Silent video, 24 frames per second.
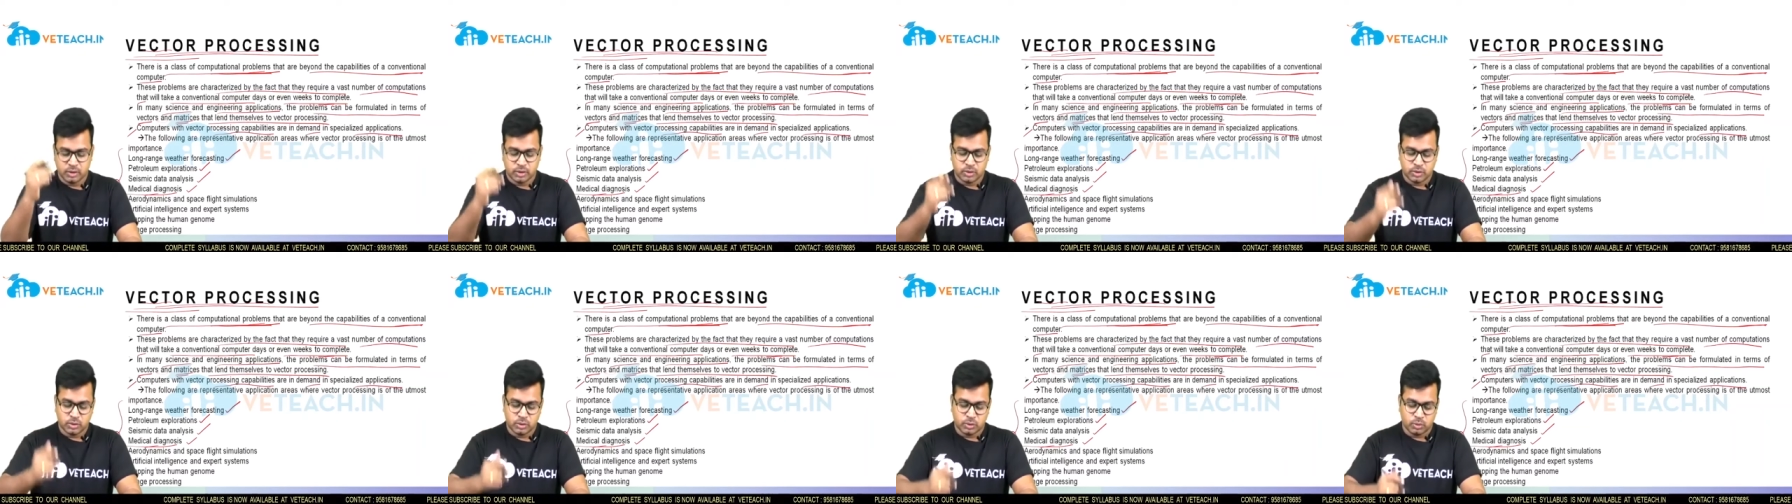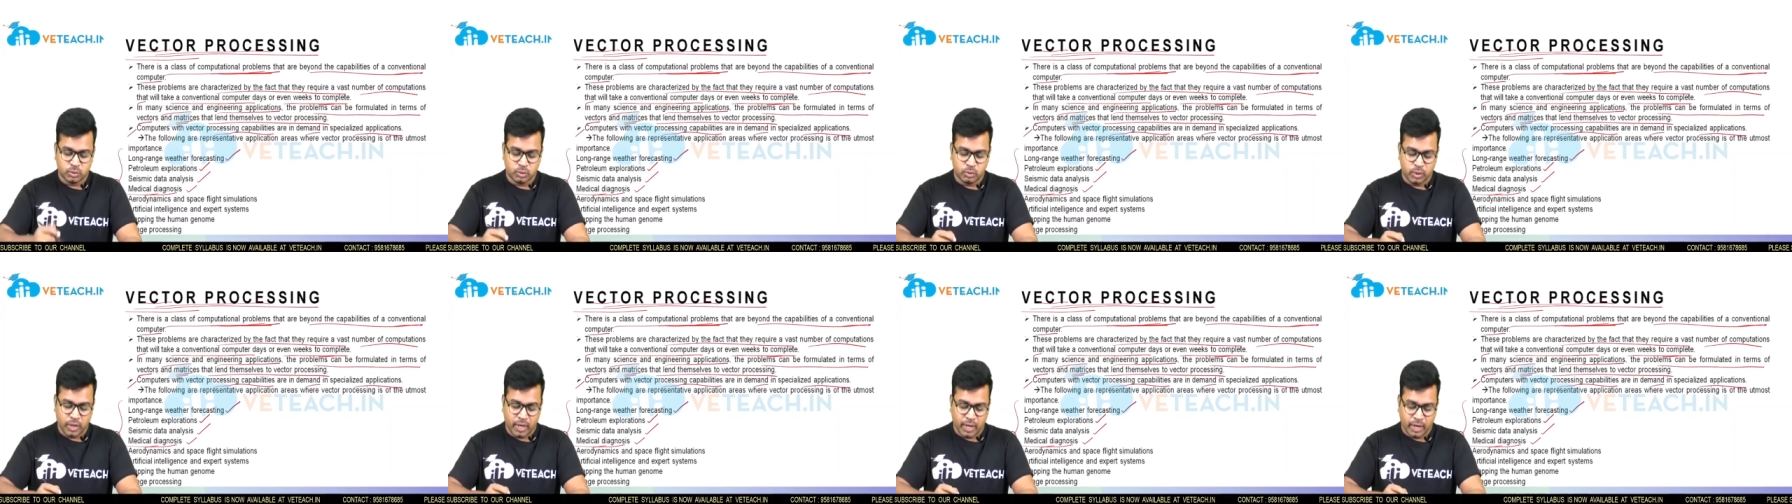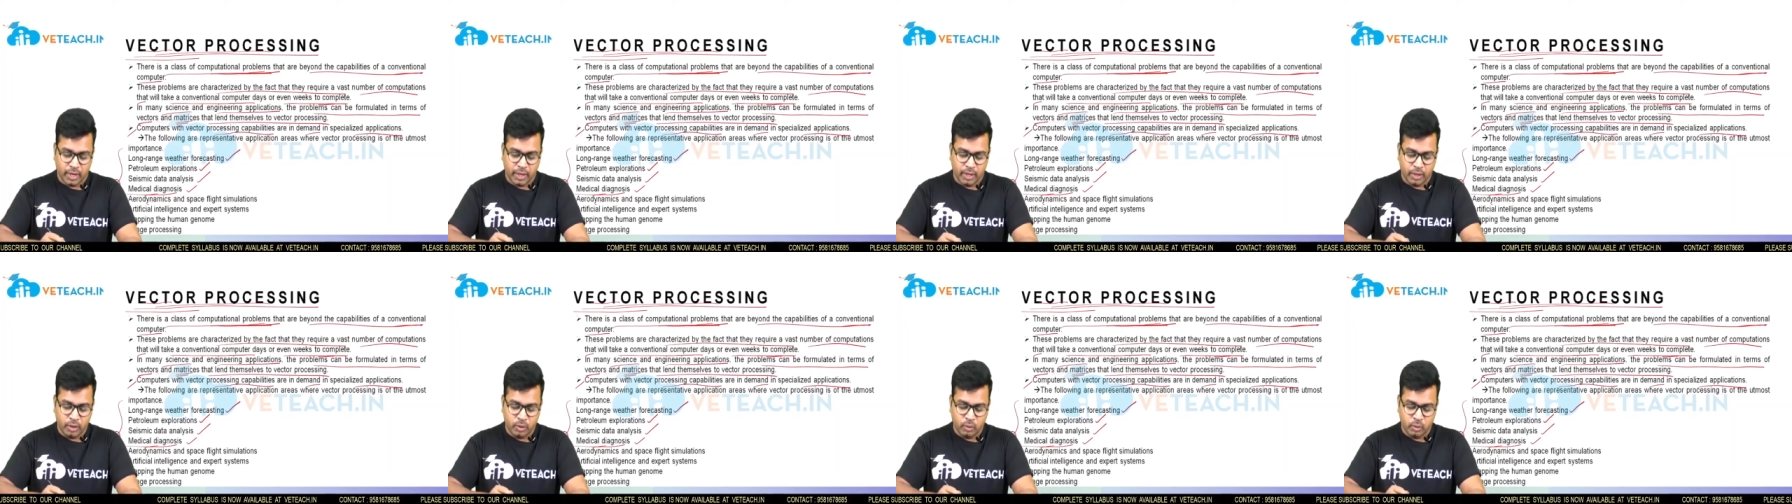so
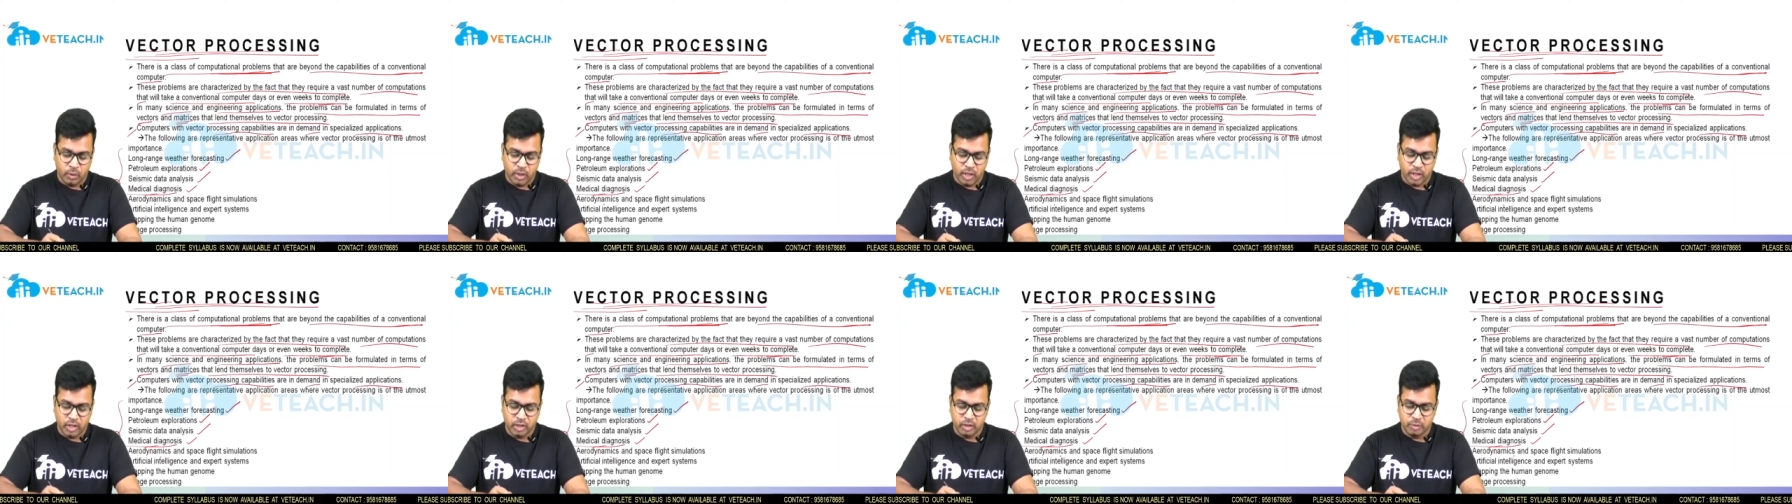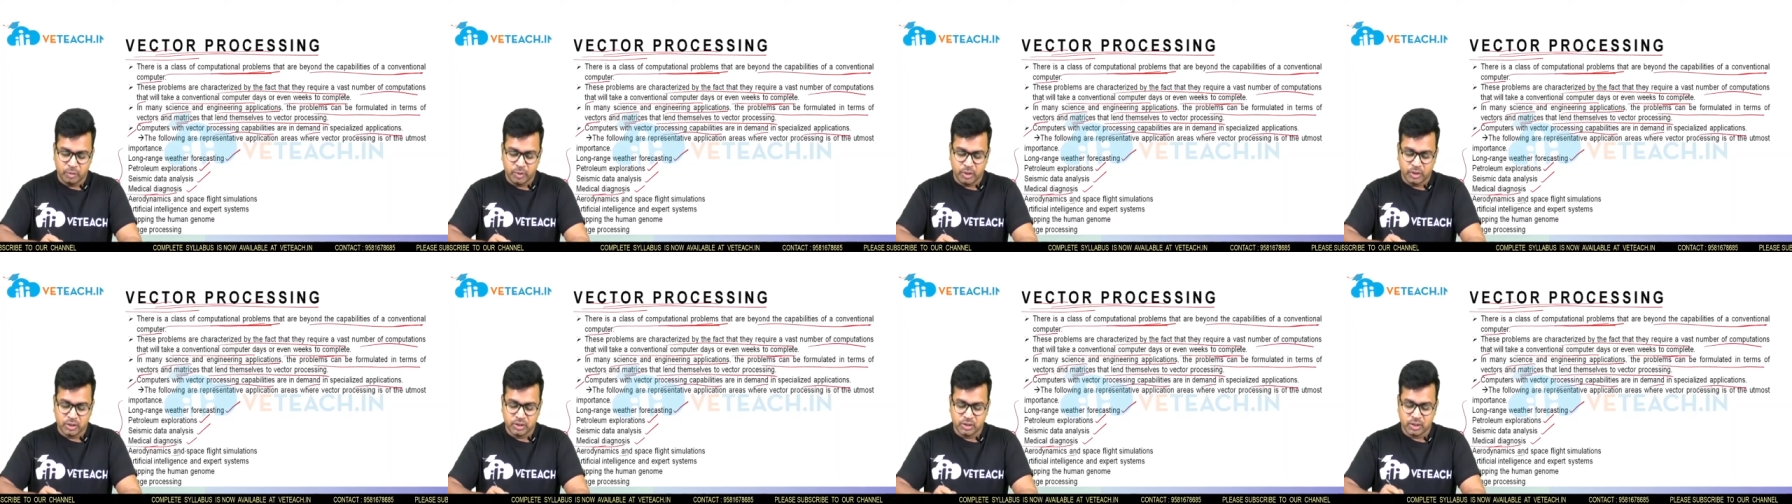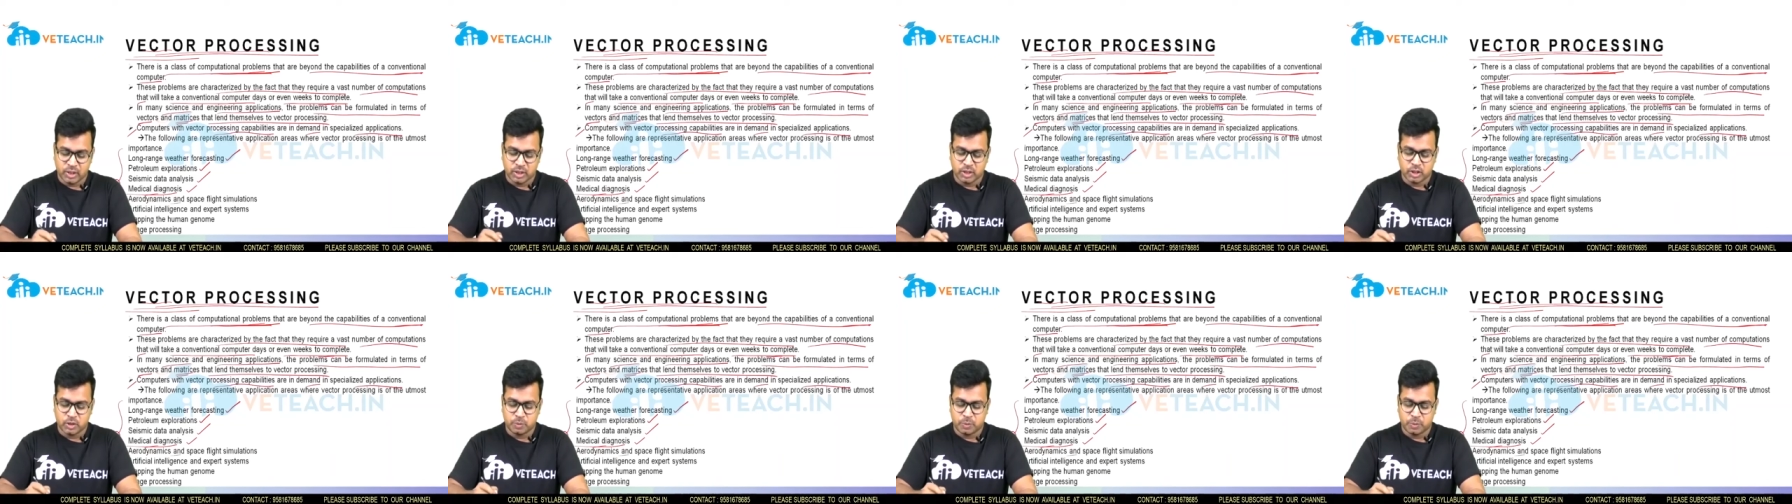aerodynamics and